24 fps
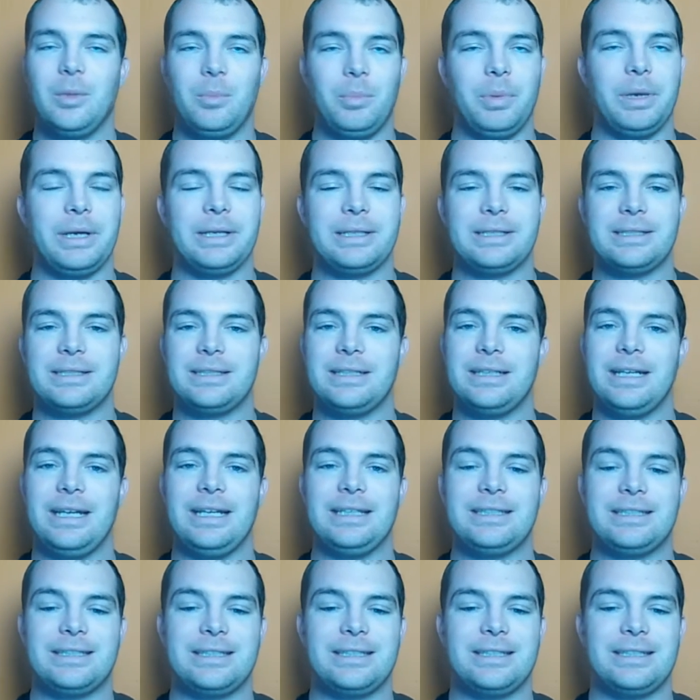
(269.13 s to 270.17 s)
But
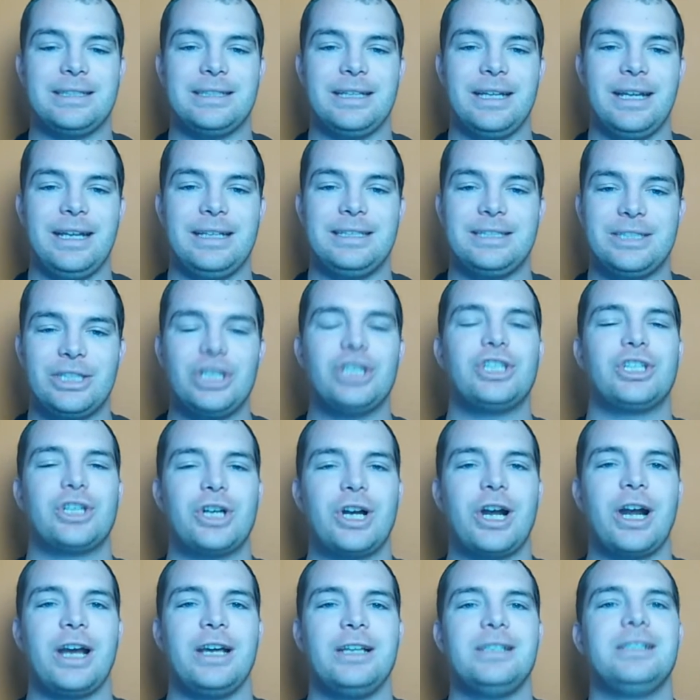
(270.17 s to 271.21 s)
it's just
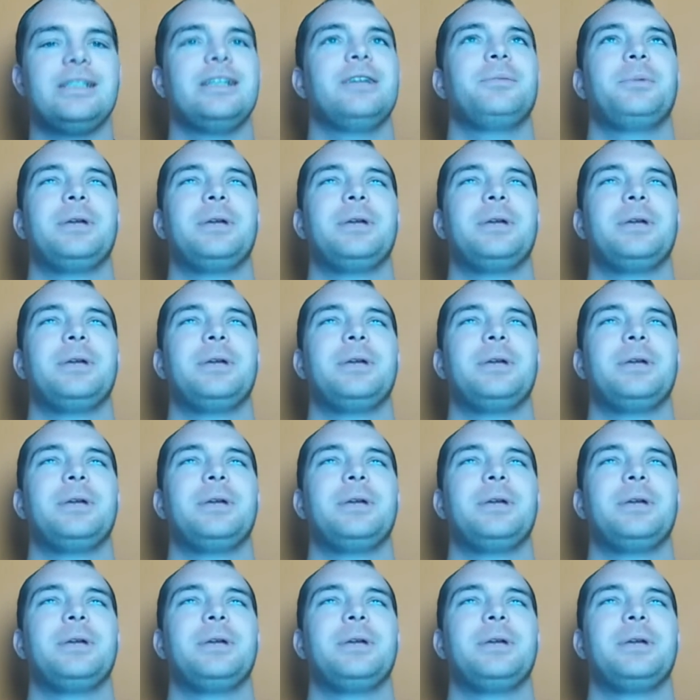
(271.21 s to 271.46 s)
crazy.